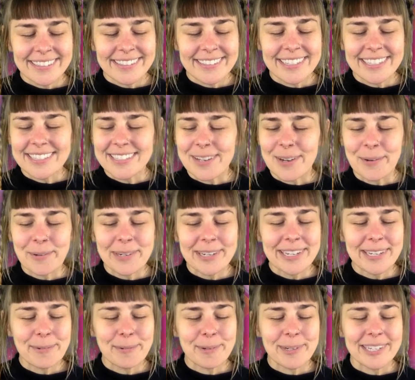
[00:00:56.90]
It's
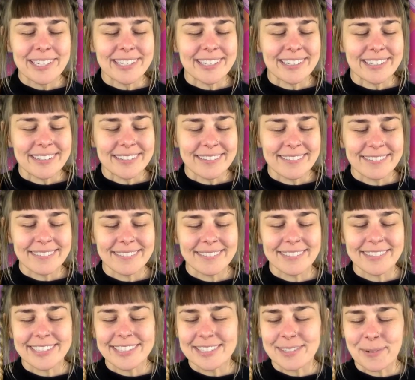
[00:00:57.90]
already written
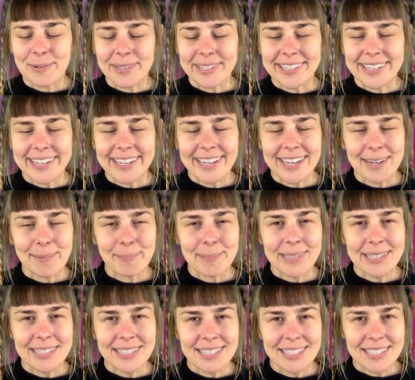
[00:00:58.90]
what's going to
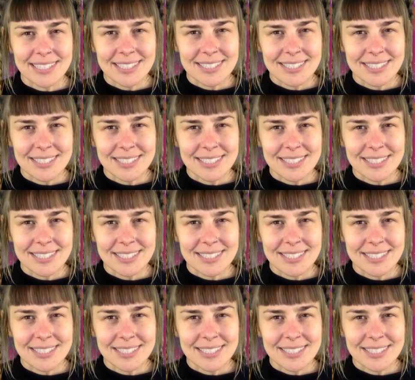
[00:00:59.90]
happen.